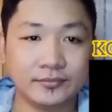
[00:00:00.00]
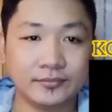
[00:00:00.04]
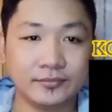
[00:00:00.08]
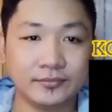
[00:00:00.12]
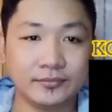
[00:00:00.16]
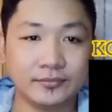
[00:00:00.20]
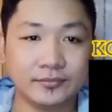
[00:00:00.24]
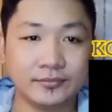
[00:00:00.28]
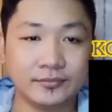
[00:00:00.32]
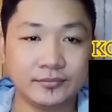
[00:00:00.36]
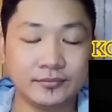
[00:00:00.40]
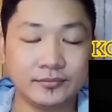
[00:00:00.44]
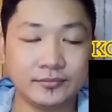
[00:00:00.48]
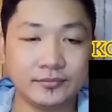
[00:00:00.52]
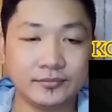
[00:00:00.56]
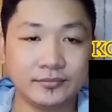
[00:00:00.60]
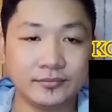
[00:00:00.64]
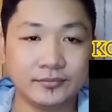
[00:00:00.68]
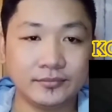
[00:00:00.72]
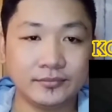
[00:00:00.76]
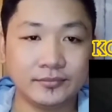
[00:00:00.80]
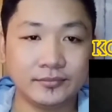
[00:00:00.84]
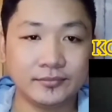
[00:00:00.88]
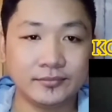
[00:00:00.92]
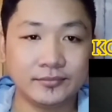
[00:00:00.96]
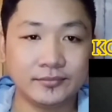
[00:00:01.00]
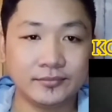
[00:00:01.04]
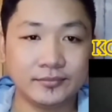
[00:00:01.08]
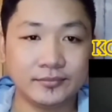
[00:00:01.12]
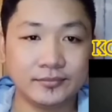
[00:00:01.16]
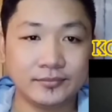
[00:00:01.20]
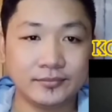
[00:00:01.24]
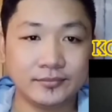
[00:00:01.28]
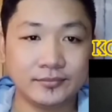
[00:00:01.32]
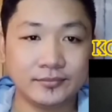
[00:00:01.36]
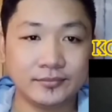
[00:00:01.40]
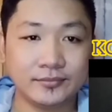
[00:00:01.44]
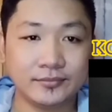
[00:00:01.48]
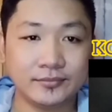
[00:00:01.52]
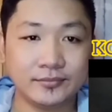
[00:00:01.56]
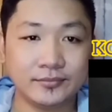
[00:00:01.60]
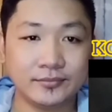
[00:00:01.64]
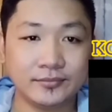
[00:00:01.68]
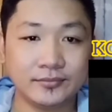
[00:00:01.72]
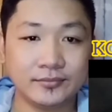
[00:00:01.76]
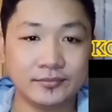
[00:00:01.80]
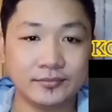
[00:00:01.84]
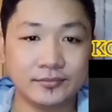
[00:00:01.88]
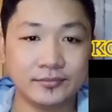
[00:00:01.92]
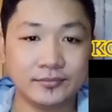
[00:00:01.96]

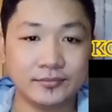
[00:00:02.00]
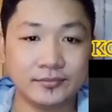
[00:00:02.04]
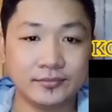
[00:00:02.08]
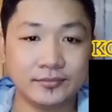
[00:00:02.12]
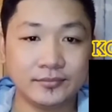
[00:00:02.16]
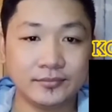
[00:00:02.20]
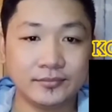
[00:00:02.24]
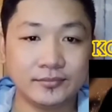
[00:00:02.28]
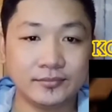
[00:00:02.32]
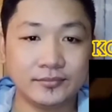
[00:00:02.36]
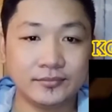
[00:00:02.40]
Nothing is said.